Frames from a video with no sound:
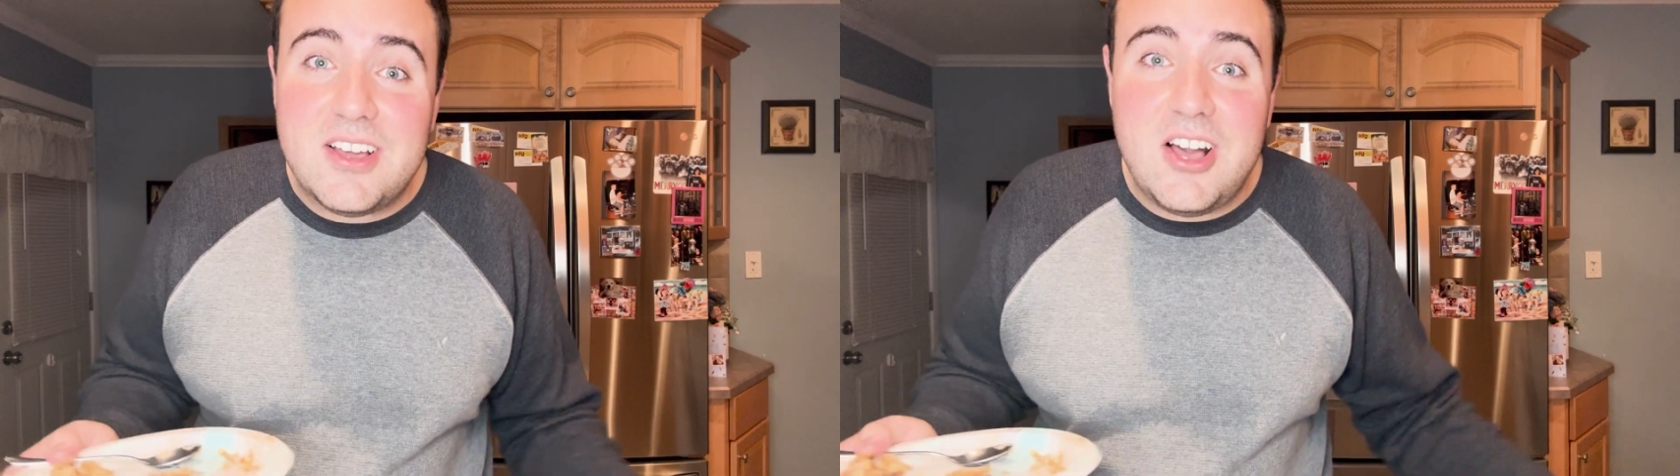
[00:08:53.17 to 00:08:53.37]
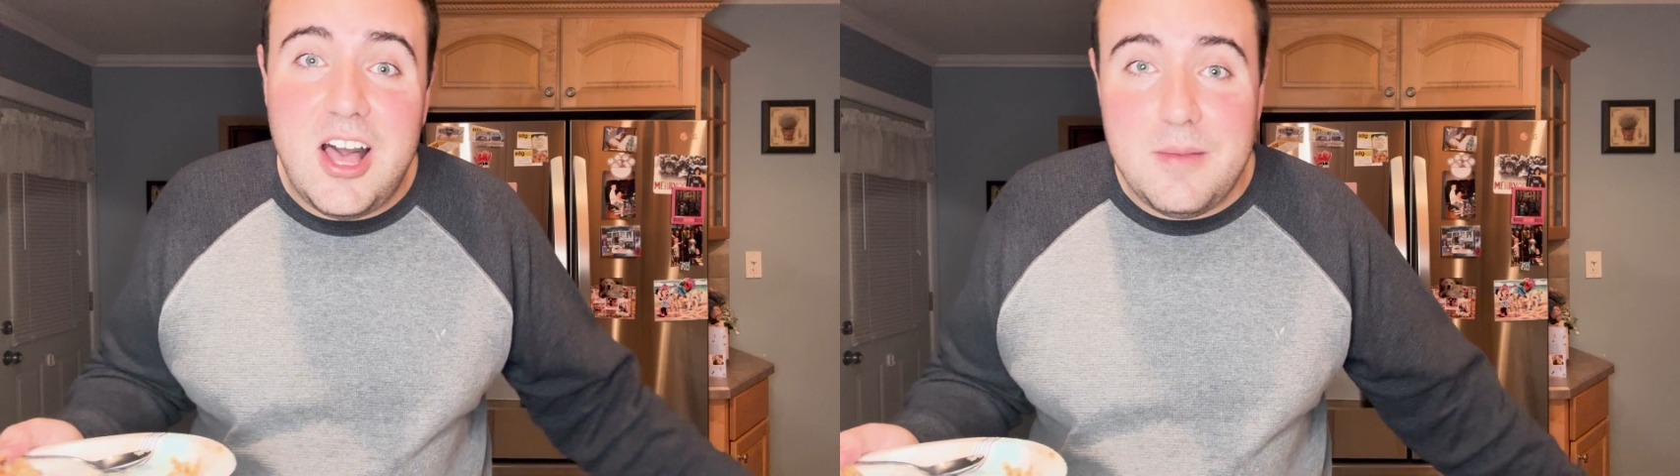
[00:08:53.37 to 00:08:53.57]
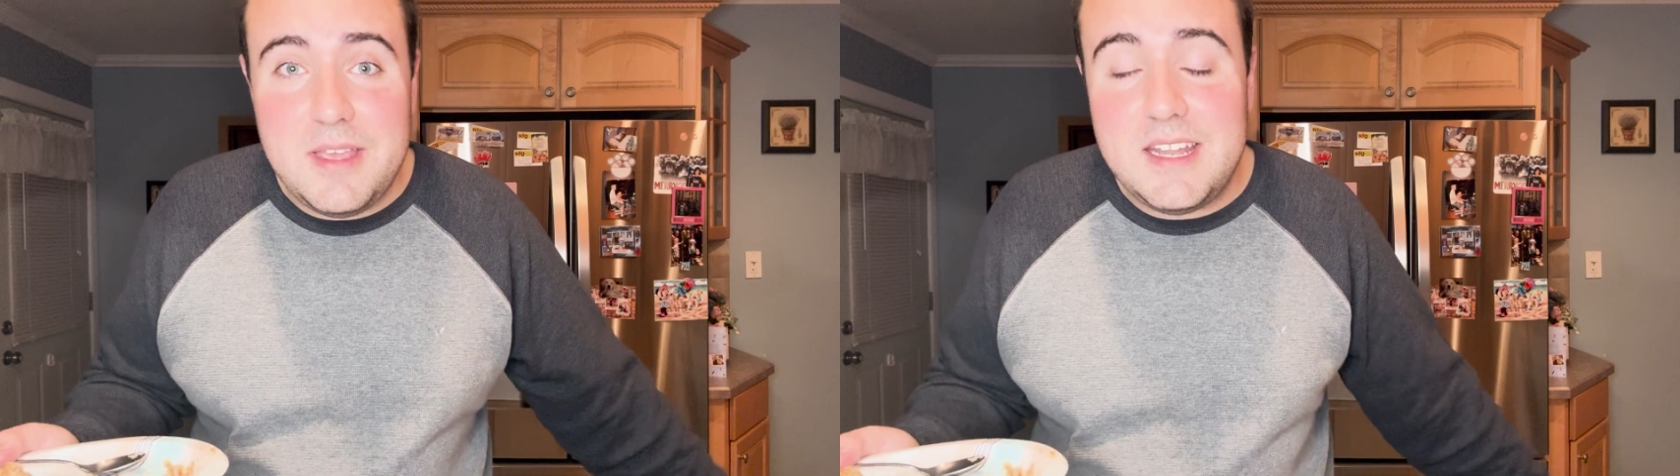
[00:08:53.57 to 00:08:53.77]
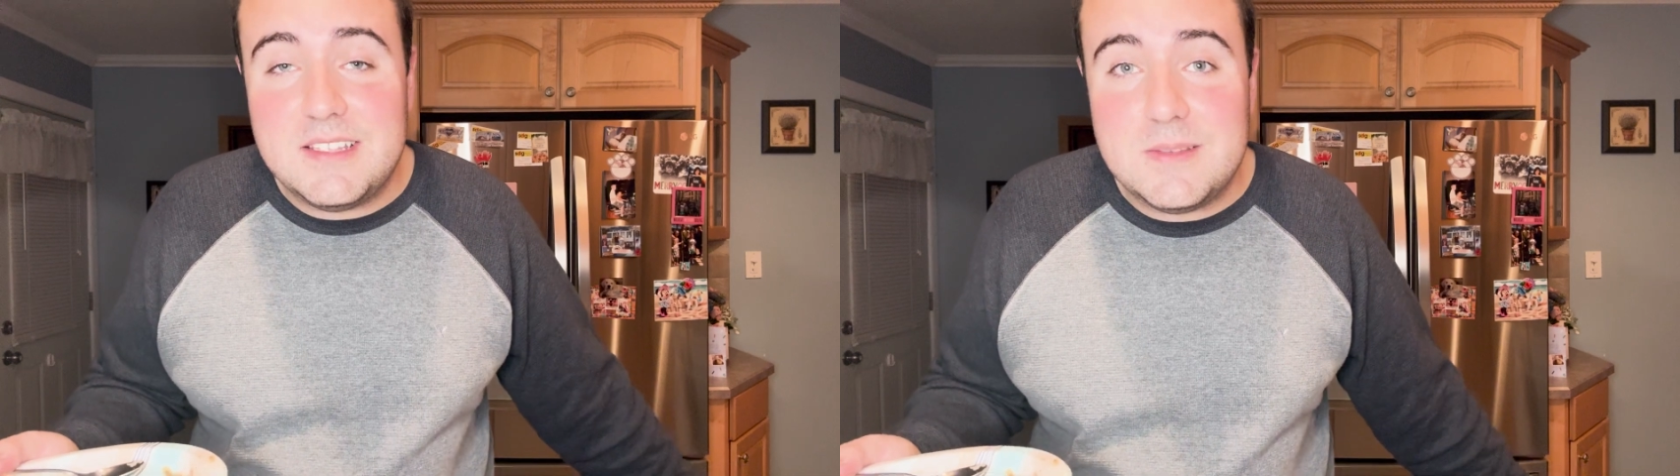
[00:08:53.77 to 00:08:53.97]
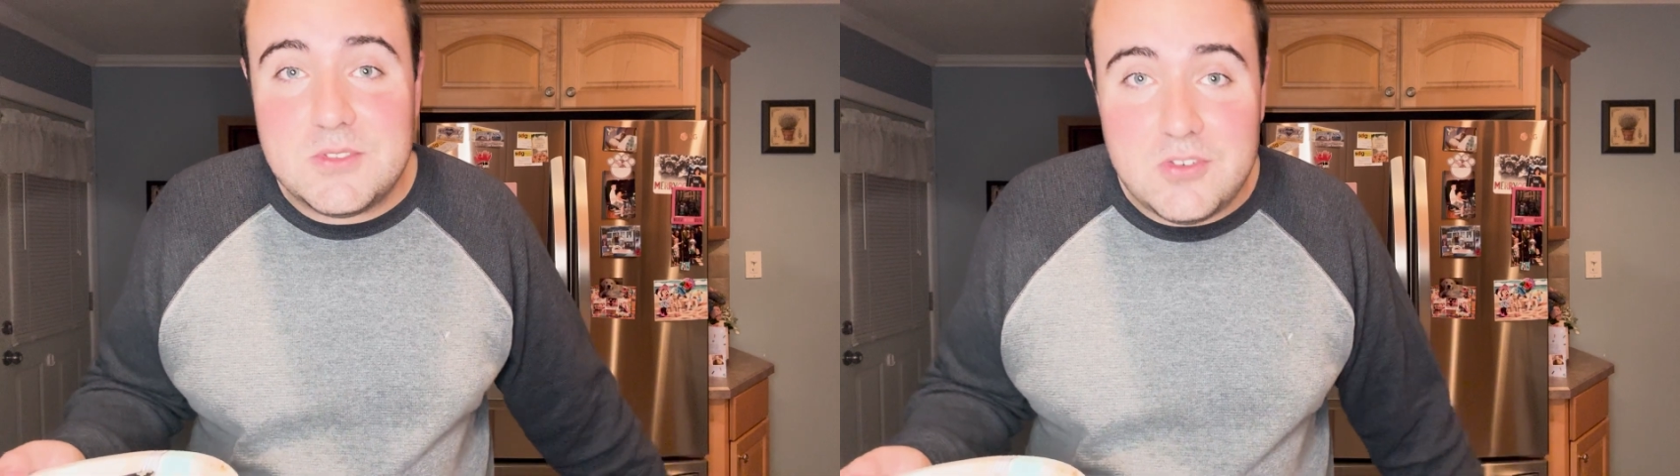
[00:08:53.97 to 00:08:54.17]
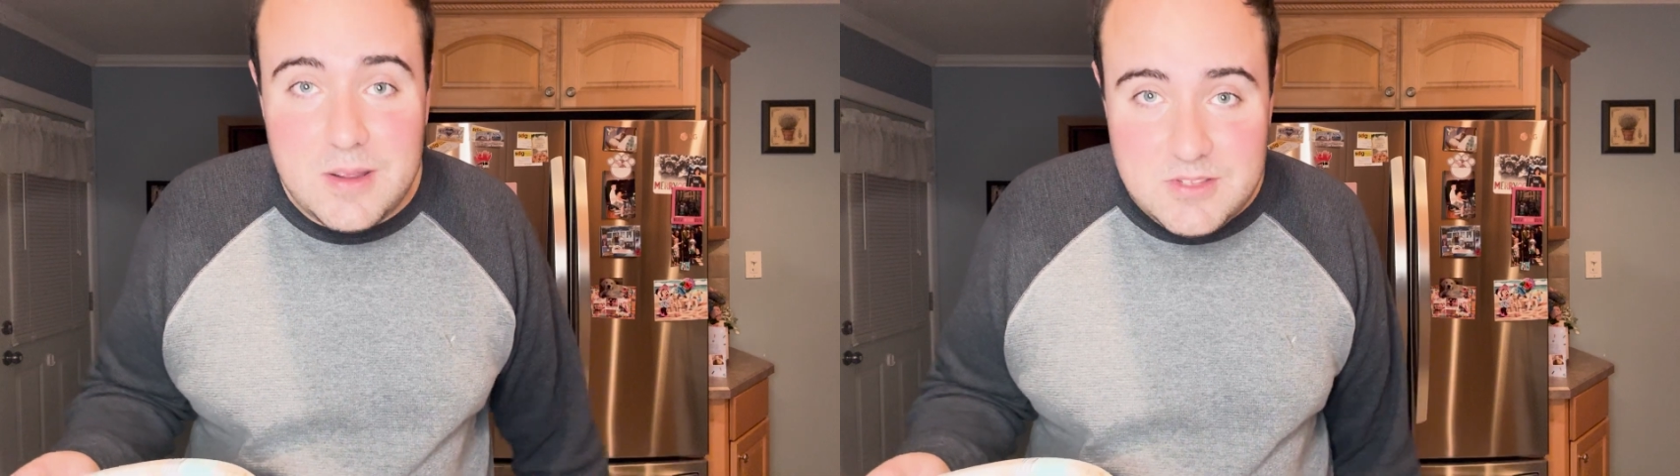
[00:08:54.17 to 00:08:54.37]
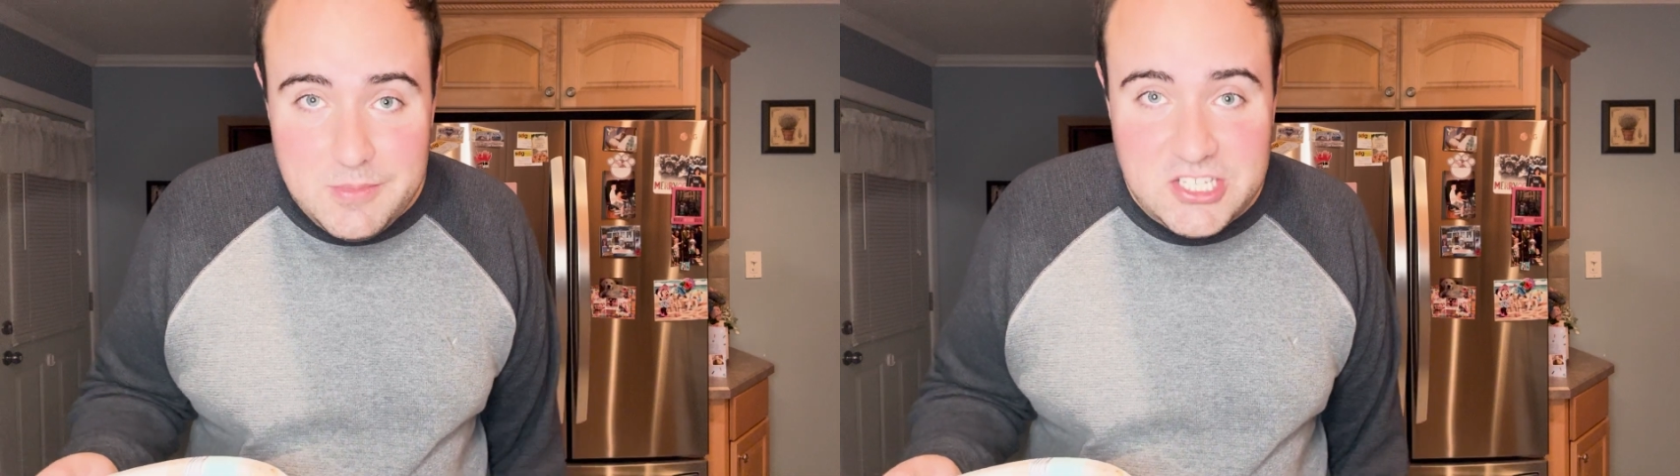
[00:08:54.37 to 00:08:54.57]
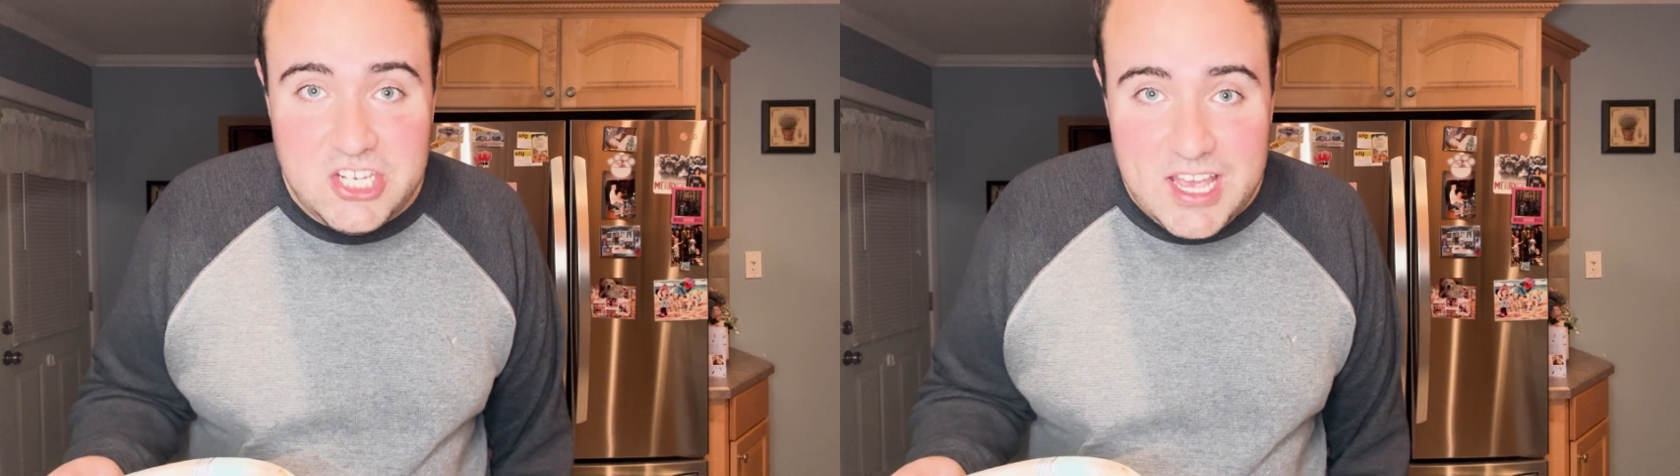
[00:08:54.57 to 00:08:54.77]
comment, and subscribe to
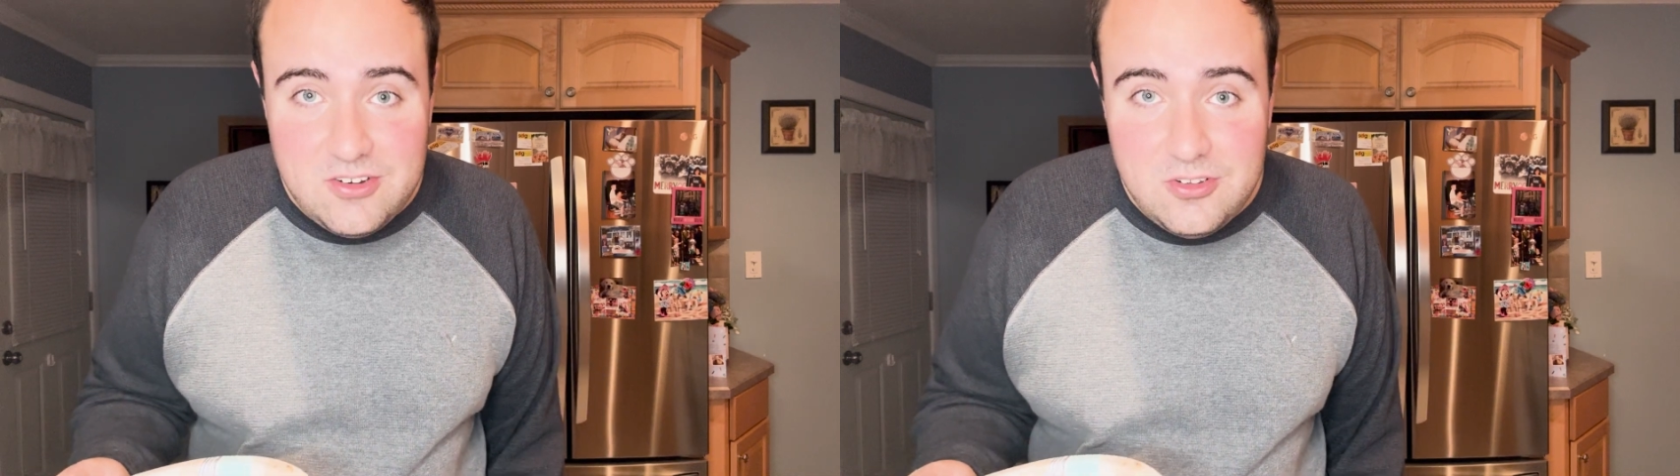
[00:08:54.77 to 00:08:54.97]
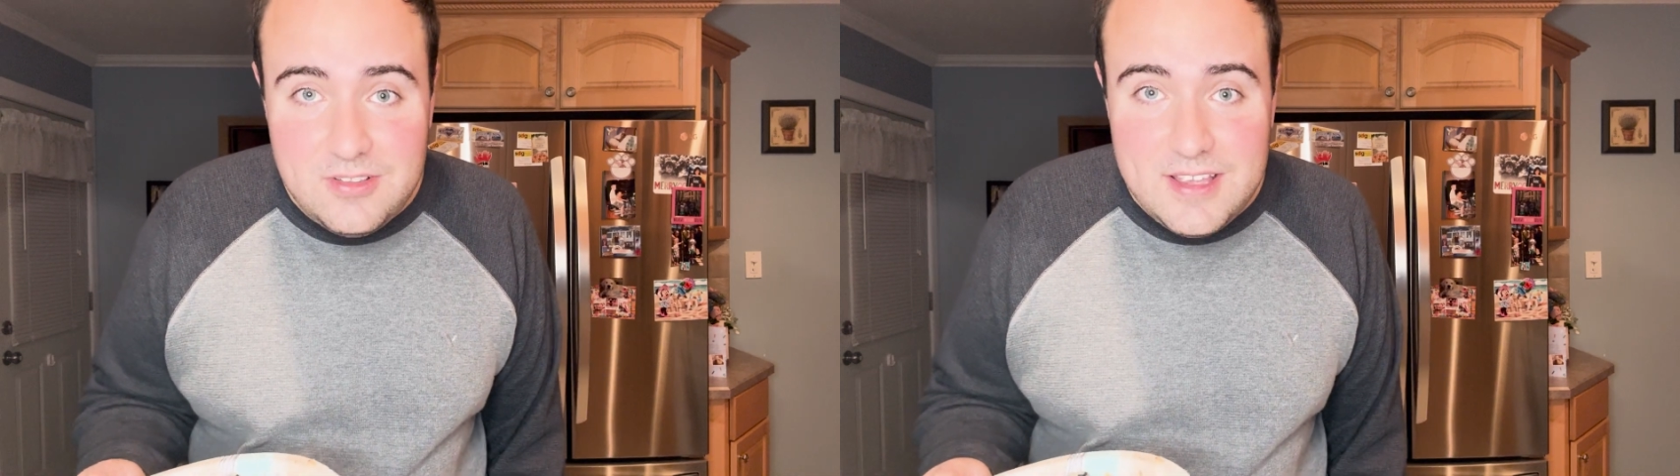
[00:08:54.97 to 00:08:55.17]
my channel.